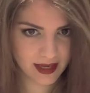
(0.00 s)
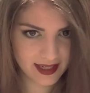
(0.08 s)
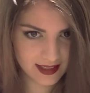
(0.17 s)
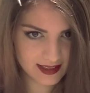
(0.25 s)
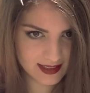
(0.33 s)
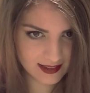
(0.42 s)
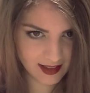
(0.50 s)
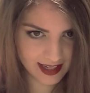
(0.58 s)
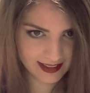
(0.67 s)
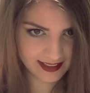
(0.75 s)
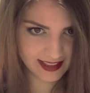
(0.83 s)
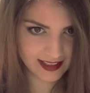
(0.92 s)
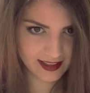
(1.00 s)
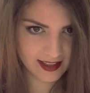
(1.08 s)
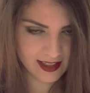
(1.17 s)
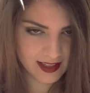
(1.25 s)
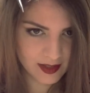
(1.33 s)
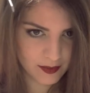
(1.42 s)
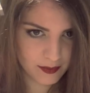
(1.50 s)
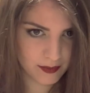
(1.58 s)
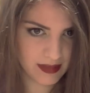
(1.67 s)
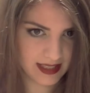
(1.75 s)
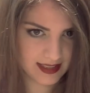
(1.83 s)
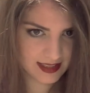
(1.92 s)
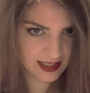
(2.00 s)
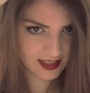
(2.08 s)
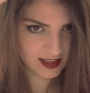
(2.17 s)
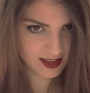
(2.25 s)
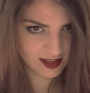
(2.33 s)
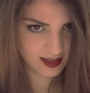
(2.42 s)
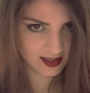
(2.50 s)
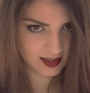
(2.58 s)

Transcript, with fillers: Make it slightly messy.